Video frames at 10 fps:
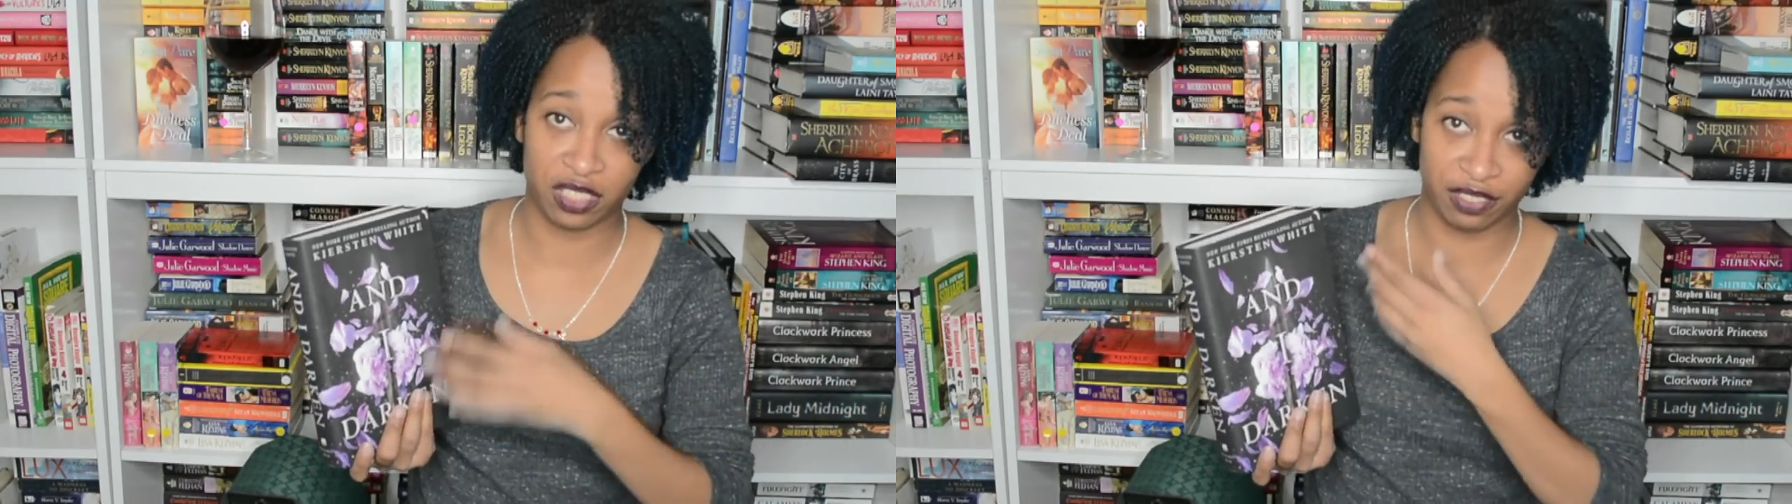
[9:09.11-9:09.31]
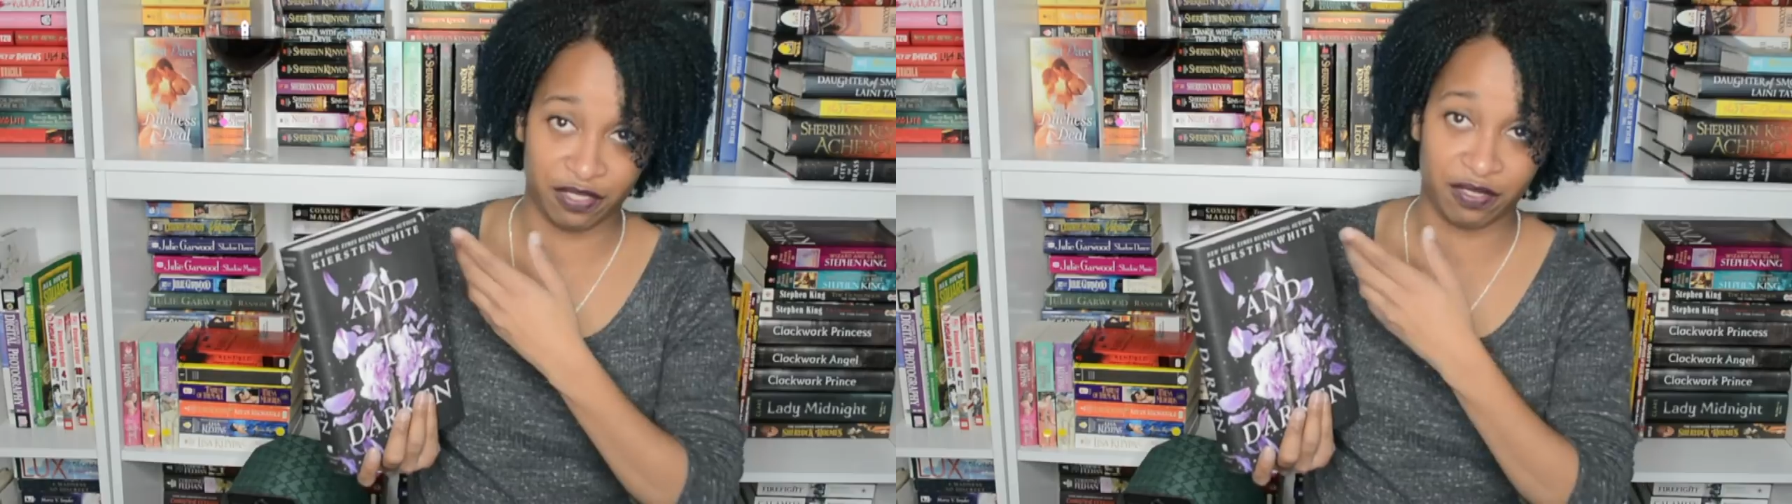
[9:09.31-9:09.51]

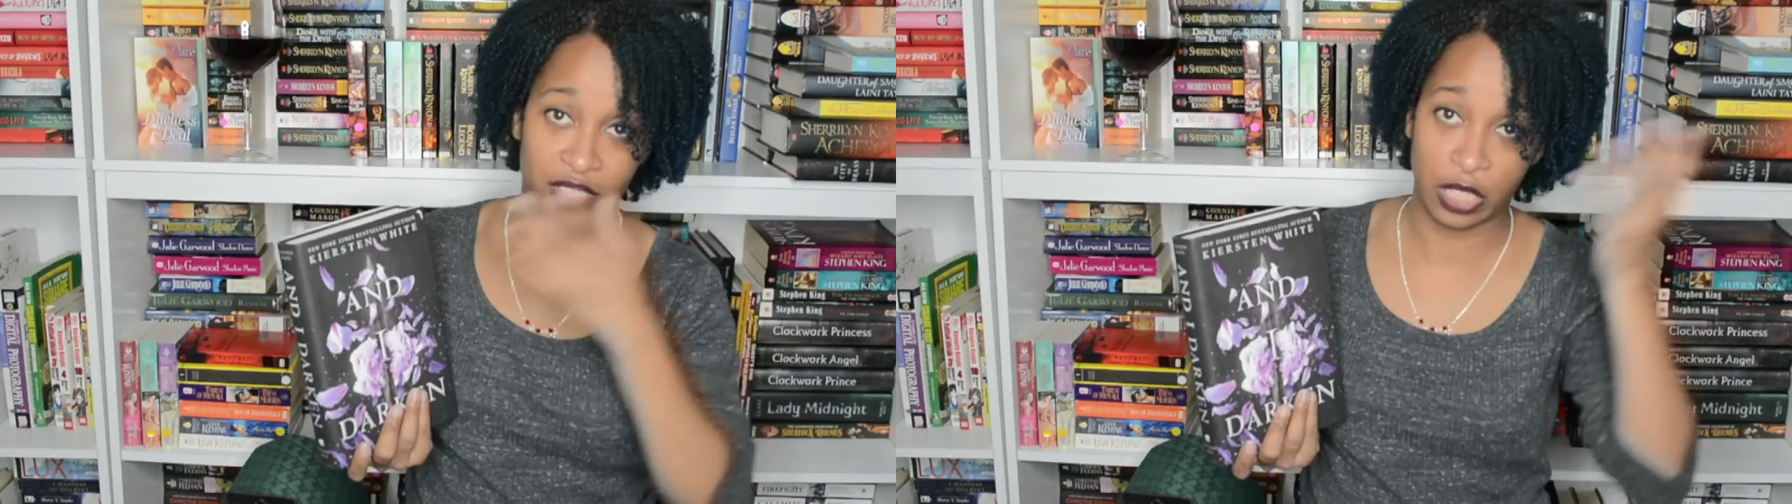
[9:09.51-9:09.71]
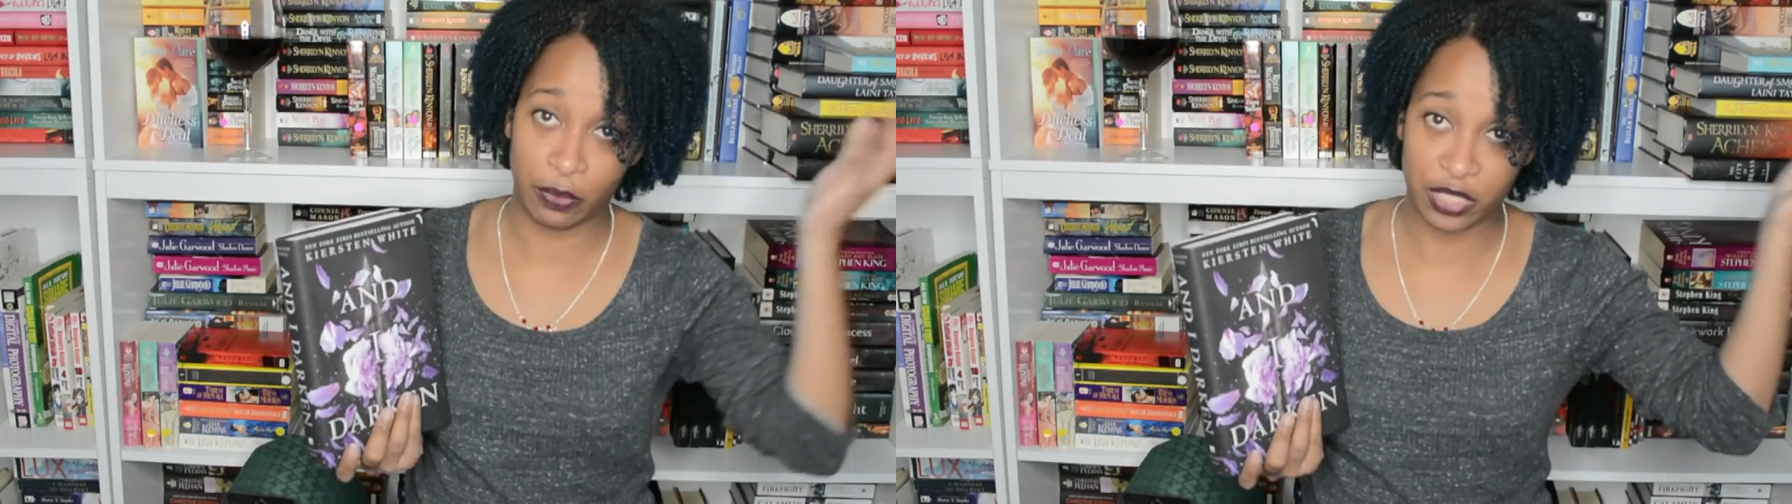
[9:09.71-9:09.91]
of
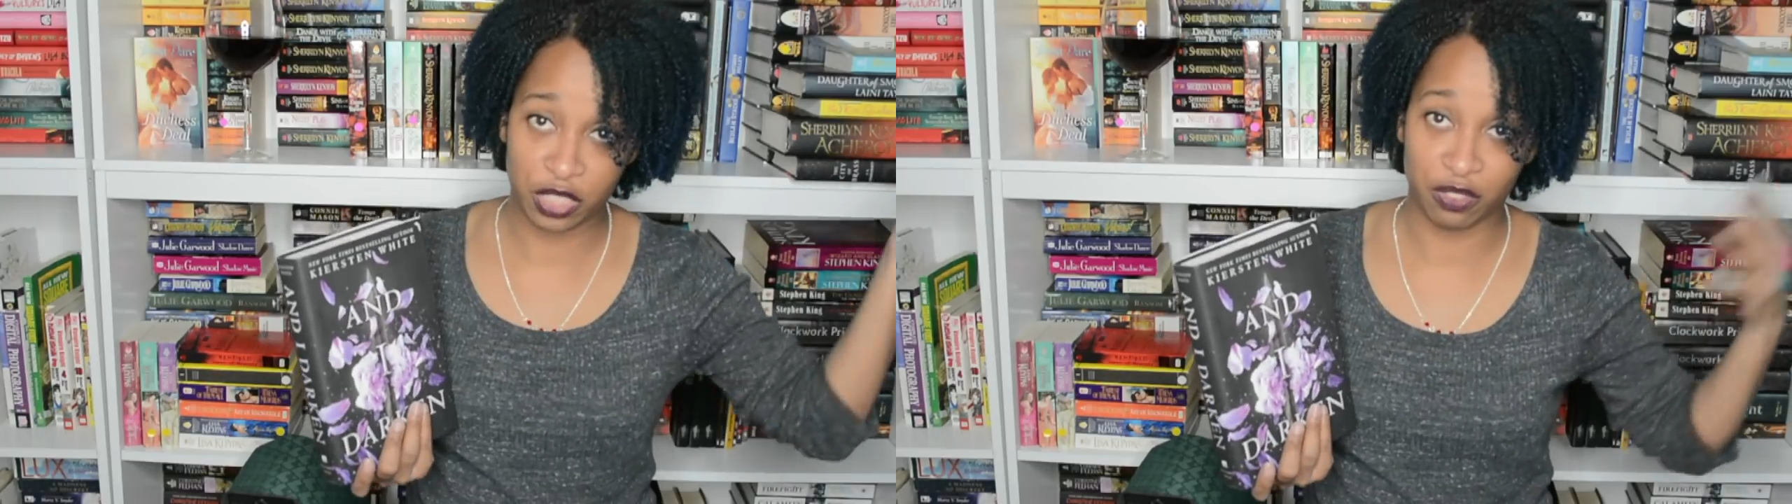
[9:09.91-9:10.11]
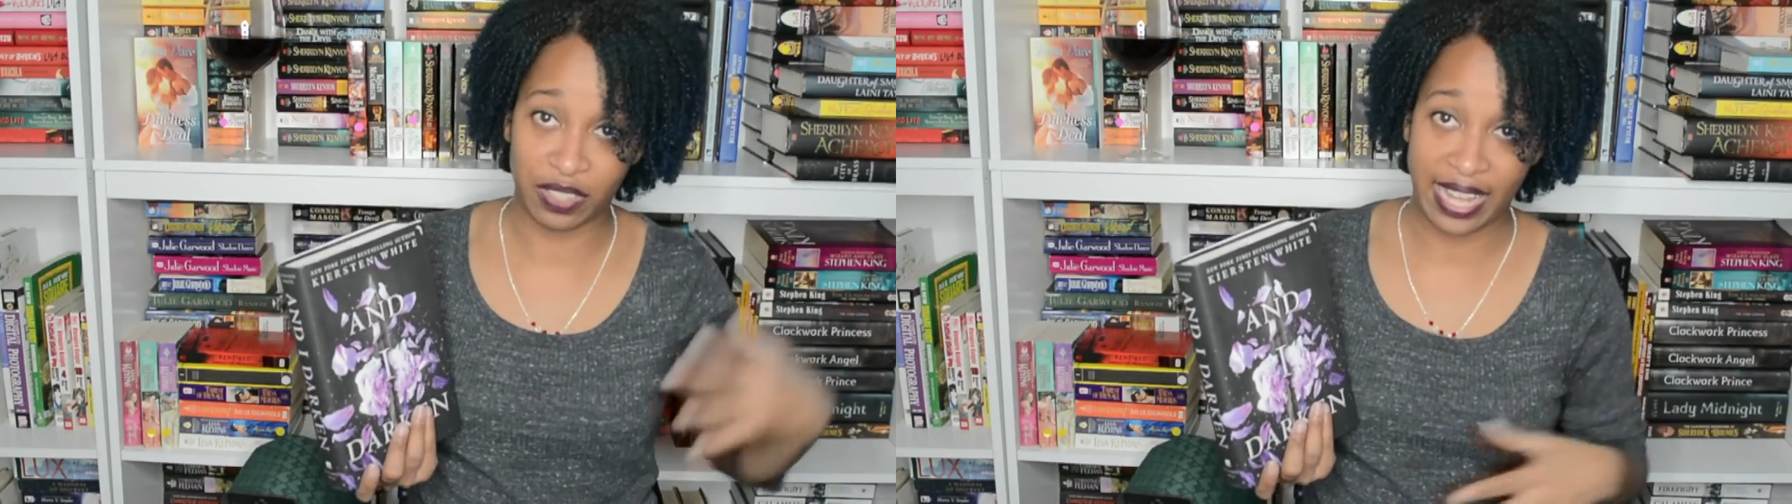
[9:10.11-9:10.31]
the
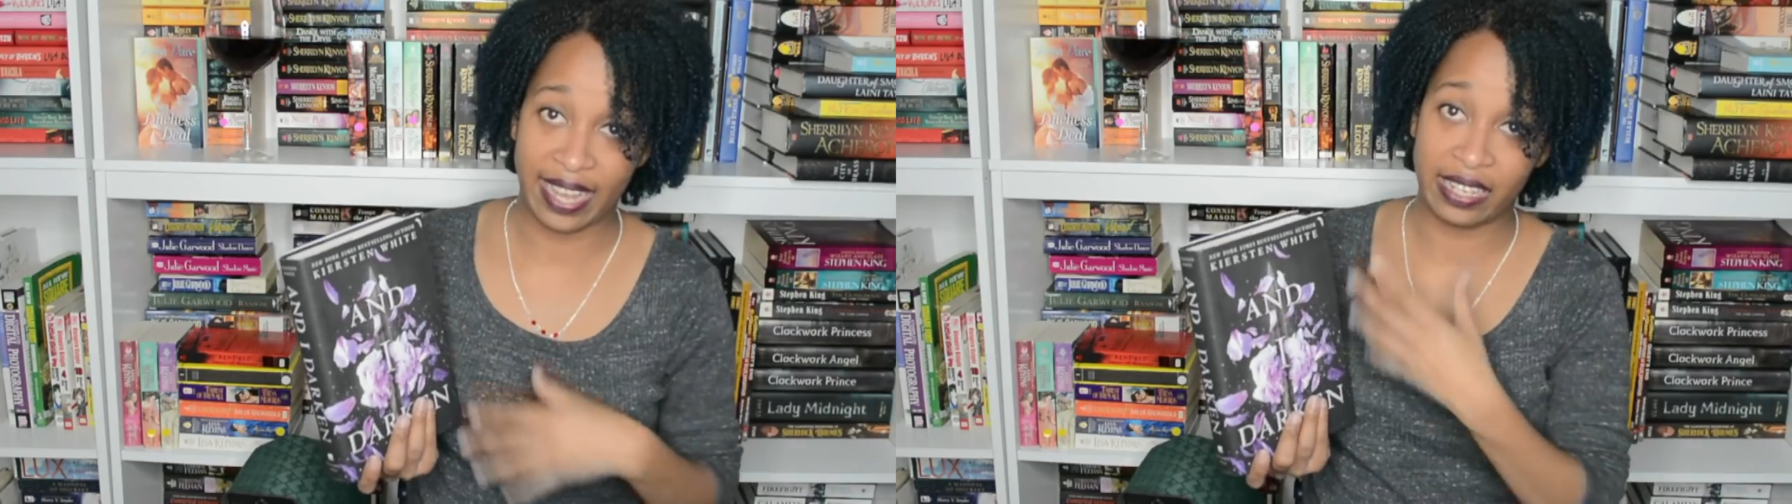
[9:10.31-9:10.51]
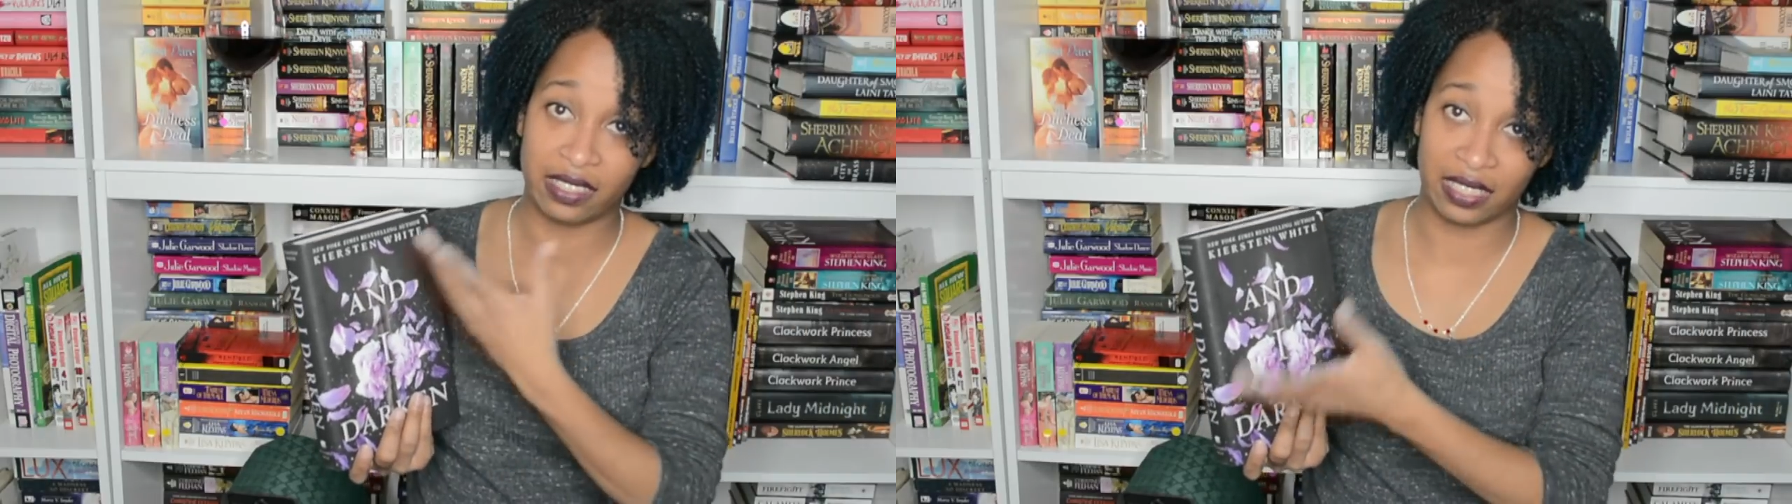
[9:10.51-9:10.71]
original
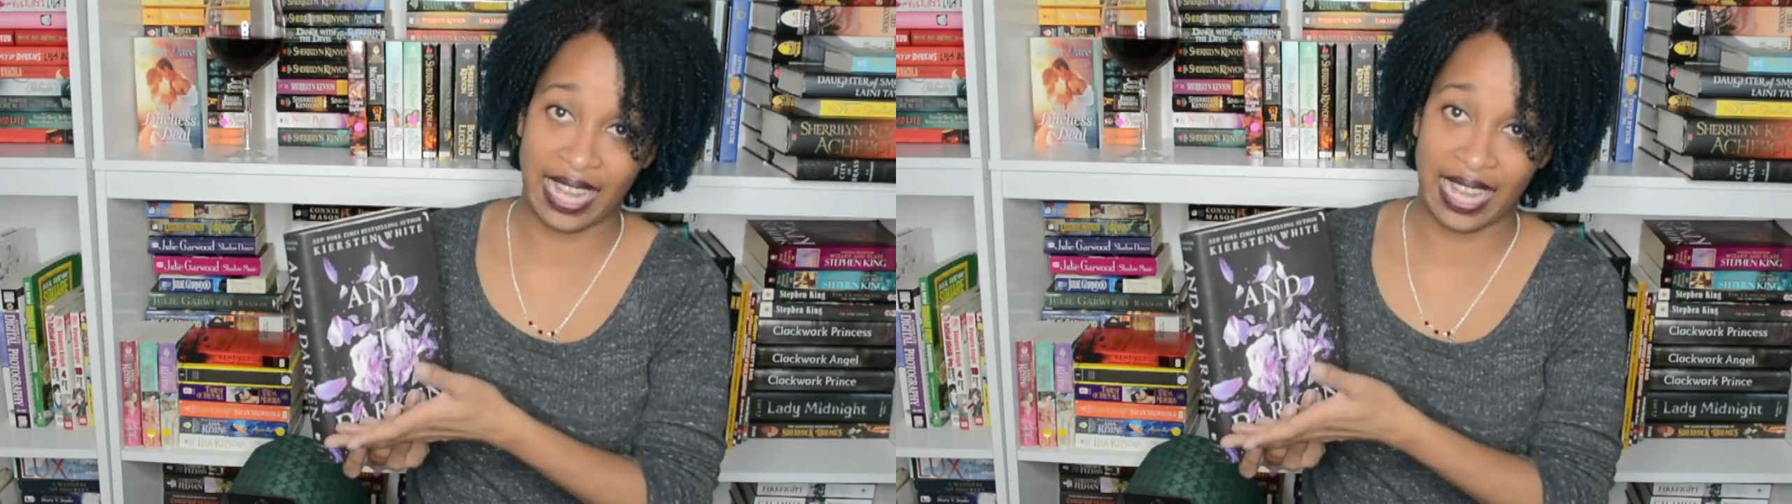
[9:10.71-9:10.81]
Vlad.